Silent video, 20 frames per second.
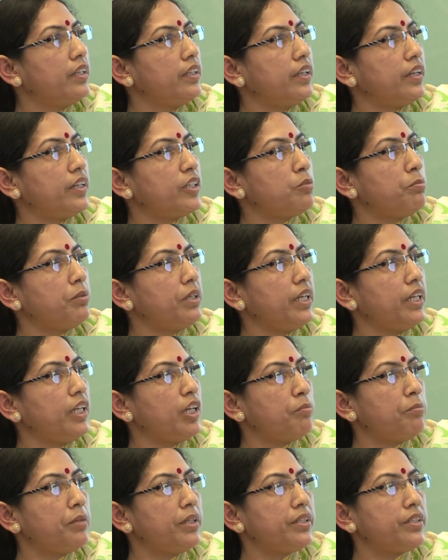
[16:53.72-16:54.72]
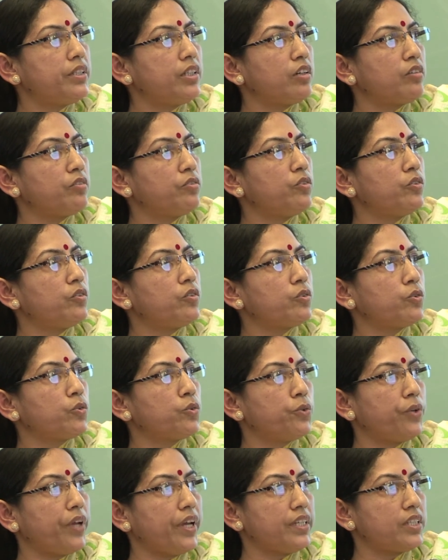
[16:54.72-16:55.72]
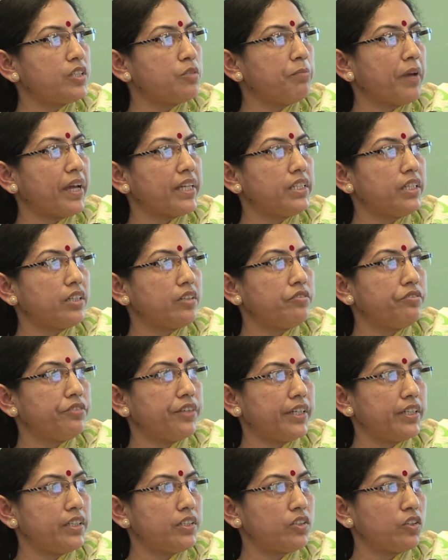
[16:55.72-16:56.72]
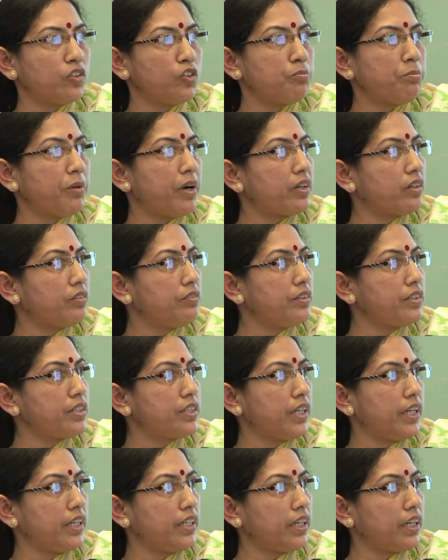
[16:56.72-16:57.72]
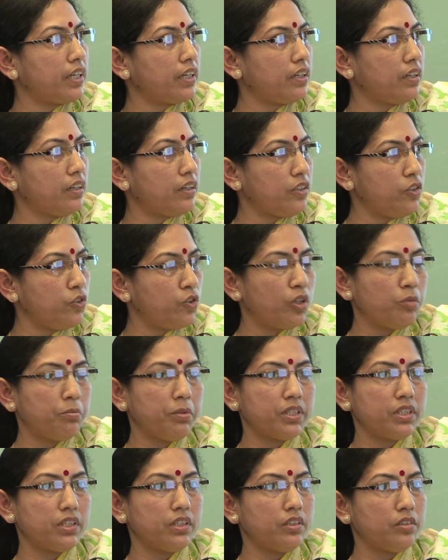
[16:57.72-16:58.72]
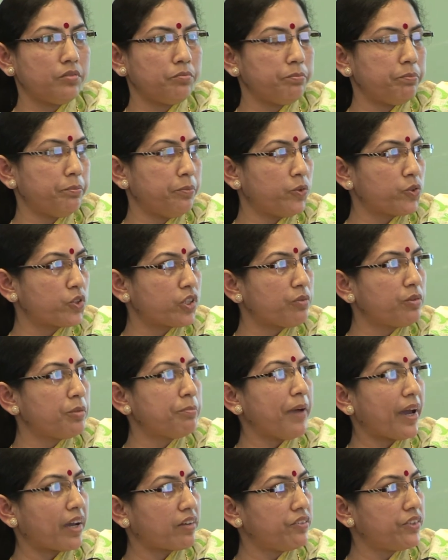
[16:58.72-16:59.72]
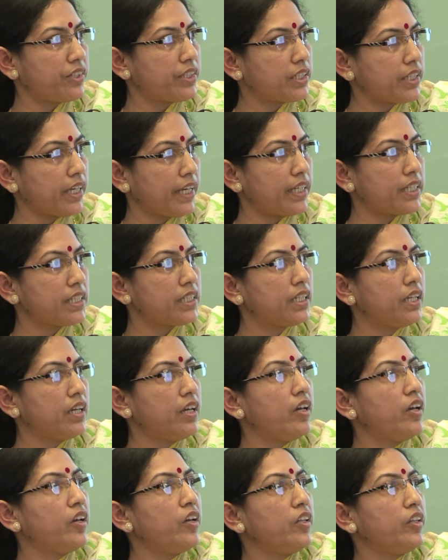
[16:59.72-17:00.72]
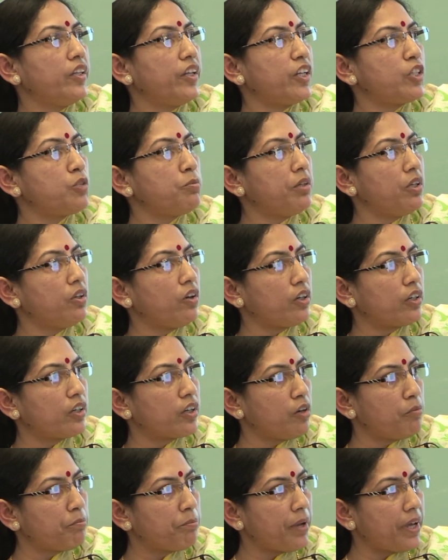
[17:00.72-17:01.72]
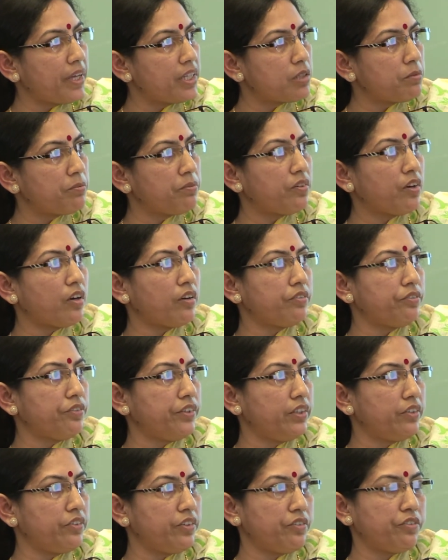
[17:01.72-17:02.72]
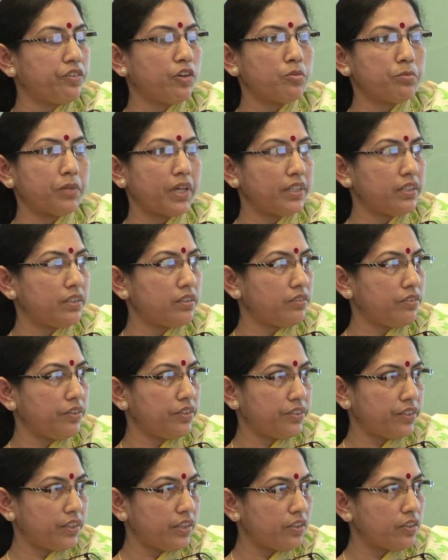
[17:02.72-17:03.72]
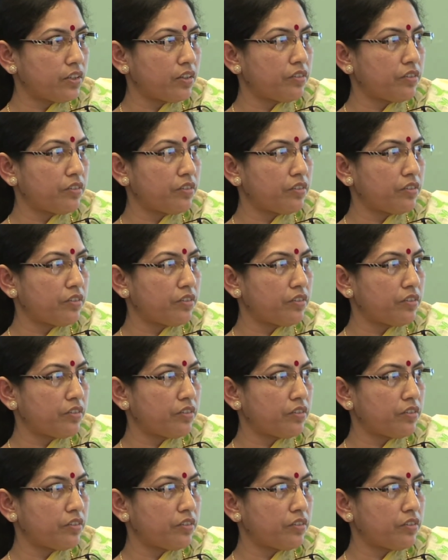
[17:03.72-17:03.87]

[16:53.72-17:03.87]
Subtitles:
There has been inability to raise matching funds on the part of the state and ULBs in most of the backward states. There has been non-compliance with the reforms as a result